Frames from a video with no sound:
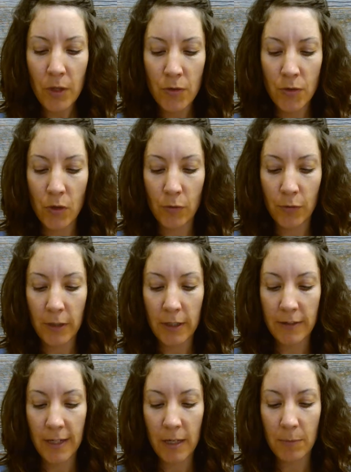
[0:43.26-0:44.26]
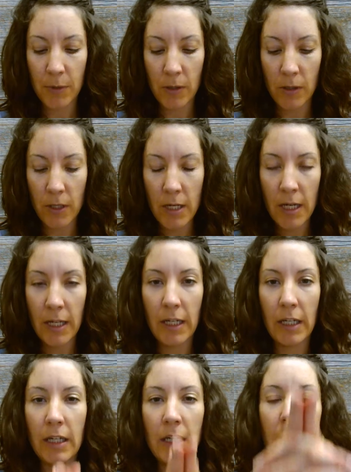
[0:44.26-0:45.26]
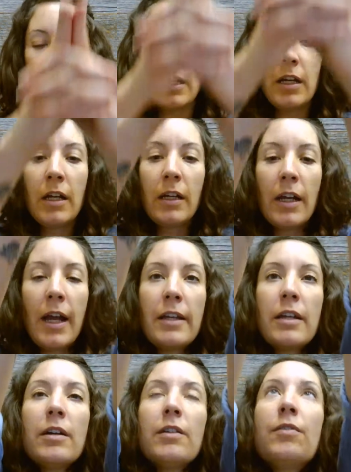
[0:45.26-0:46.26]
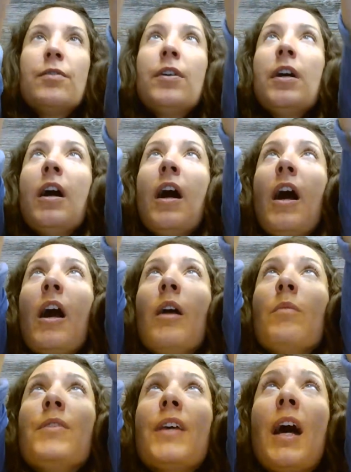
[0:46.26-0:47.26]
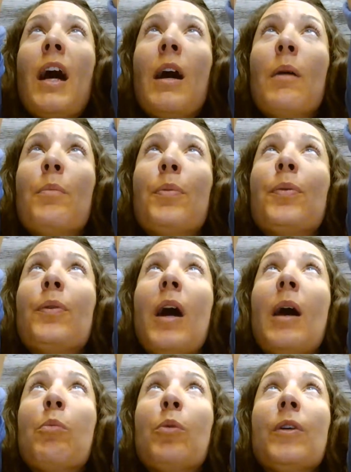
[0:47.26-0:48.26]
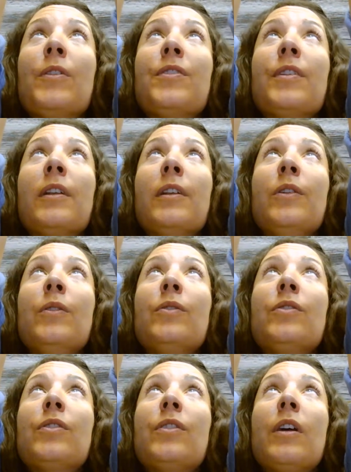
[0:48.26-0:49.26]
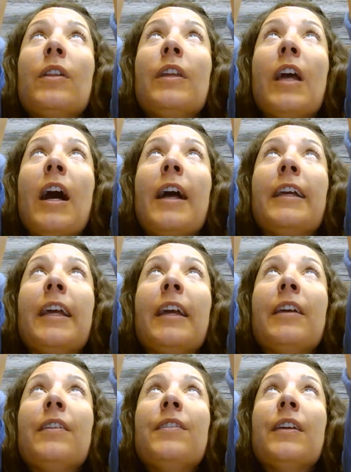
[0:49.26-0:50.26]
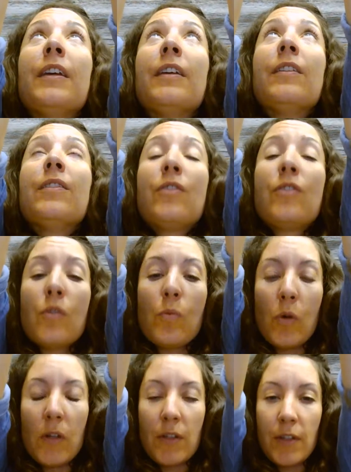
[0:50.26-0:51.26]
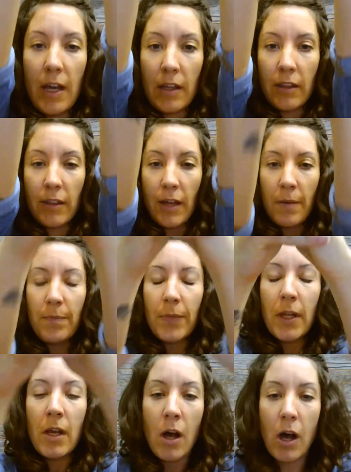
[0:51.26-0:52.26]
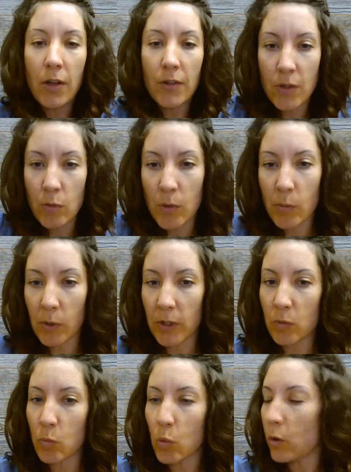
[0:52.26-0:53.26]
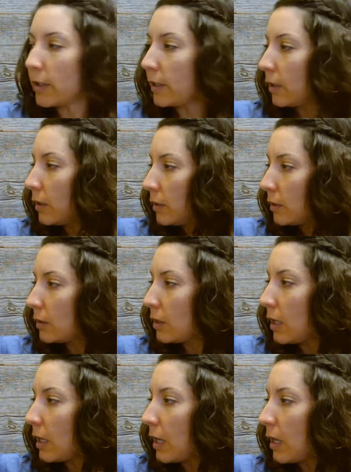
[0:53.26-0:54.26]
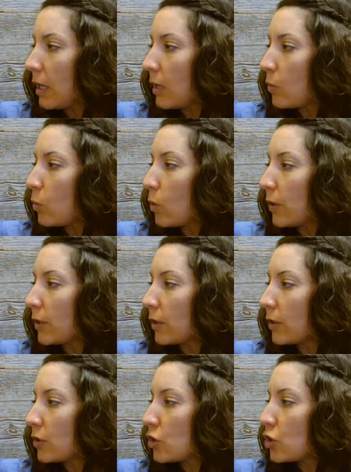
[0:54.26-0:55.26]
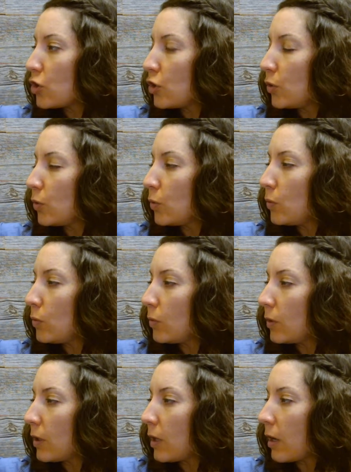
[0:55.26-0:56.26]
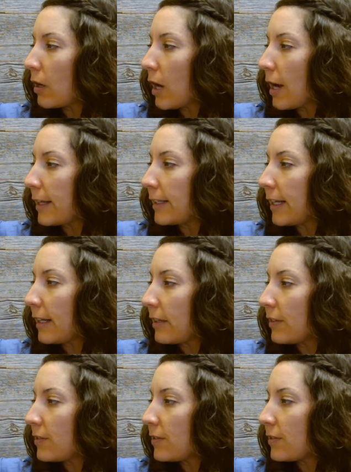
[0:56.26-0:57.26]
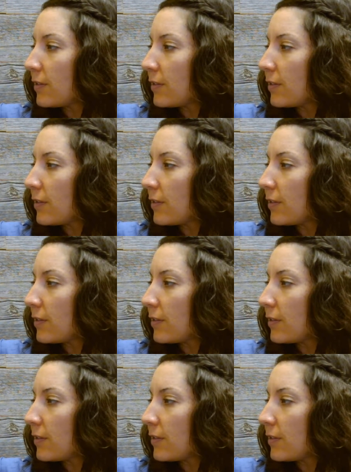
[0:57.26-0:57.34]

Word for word: So, for example, in kind of arms up, upward salute, the eye gaze is towards that thumb. Also, when we're in warrior, uh, warrior two, our eye gaze